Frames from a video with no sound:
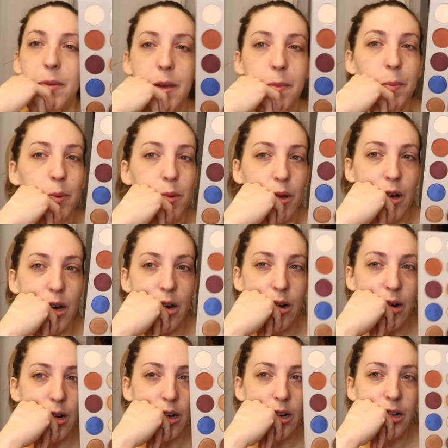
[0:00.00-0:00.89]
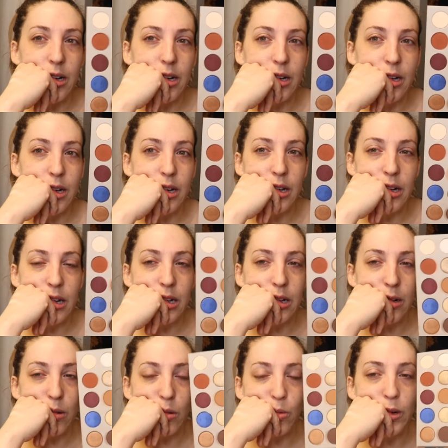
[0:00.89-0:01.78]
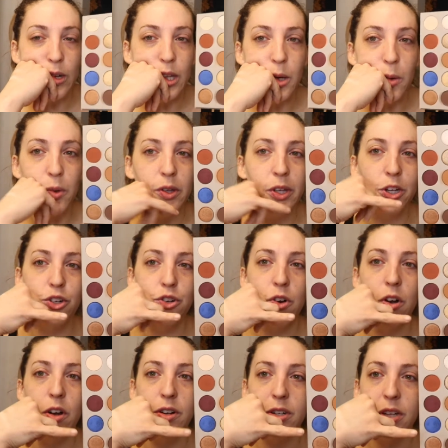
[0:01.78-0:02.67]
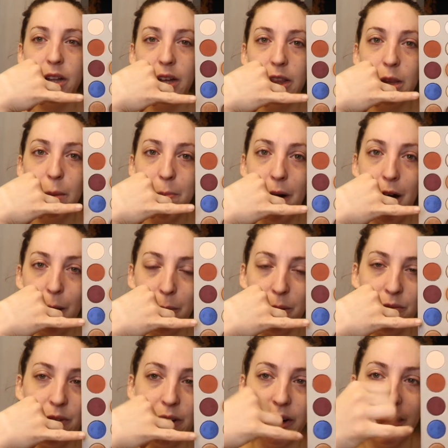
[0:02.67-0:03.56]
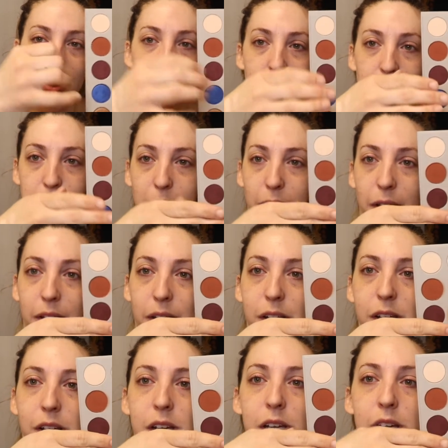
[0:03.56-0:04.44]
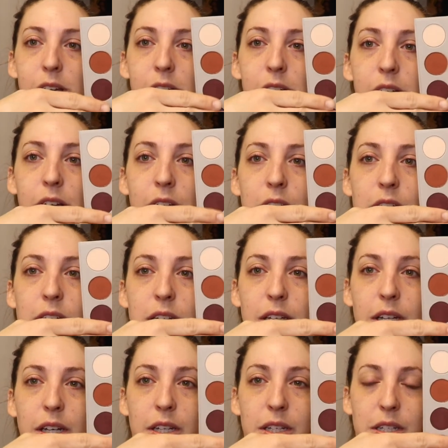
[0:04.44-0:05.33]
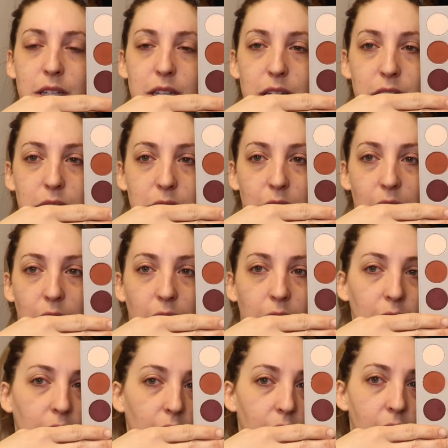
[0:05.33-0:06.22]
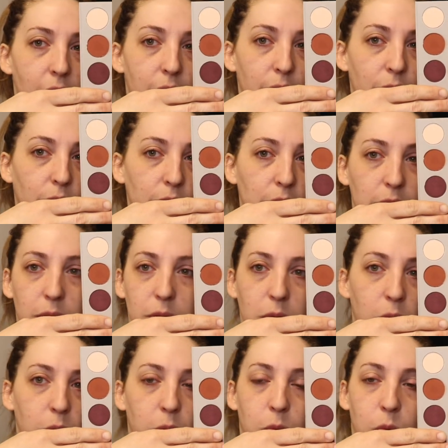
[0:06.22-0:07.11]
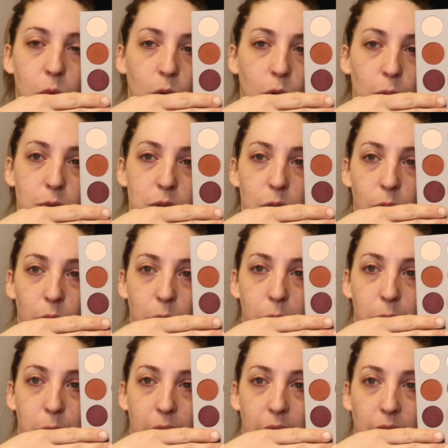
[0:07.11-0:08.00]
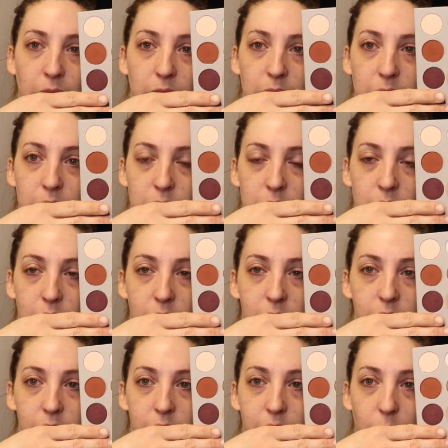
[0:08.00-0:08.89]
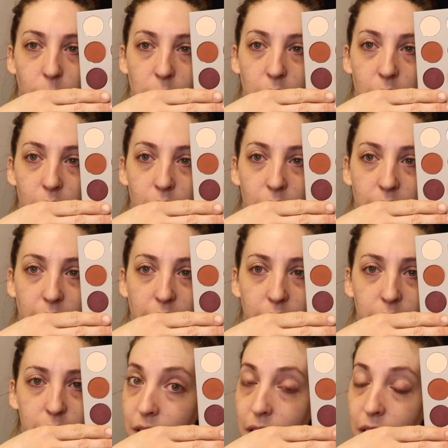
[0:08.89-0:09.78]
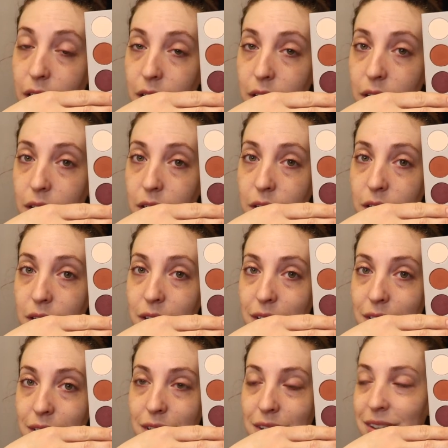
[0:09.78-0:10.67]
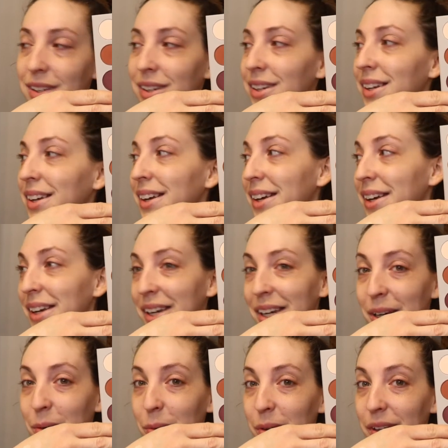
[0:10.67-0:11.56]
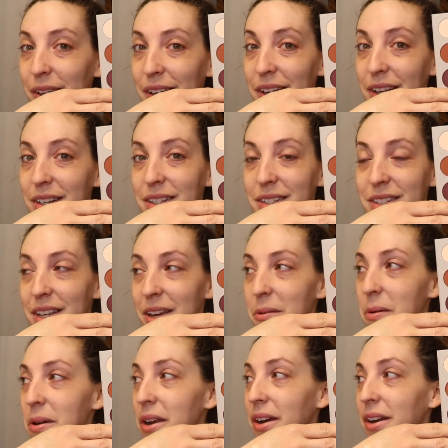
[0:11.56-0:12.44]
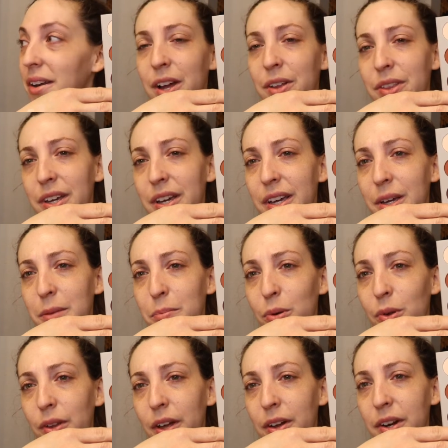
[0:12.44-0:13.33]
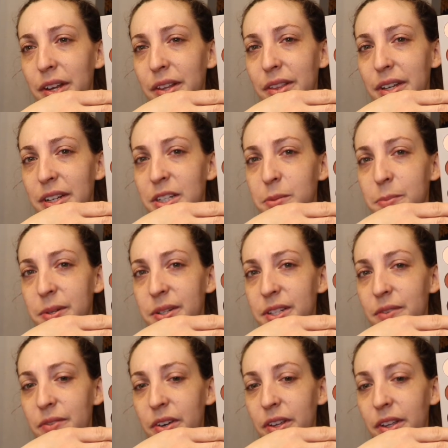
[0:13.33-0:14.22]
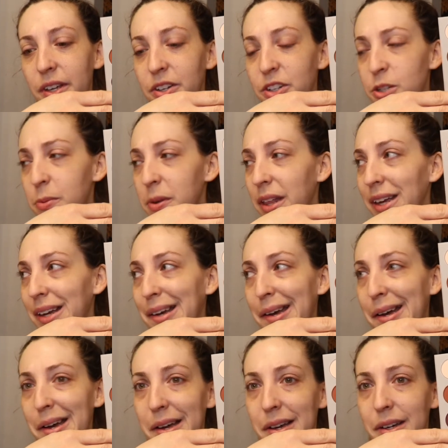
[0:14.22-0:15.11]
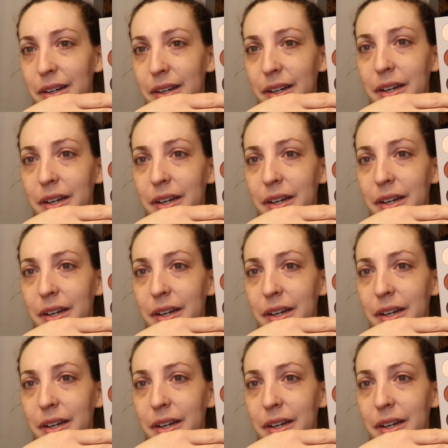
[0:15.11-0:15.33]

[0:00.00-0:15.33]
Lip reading: of people are really, really drawn to like the pop effect in this palette. It's like, is this not every warm tone palette that we all have? Yeah. It really is. I mean, I don't think I can pull out anything specifically and just be like, ha,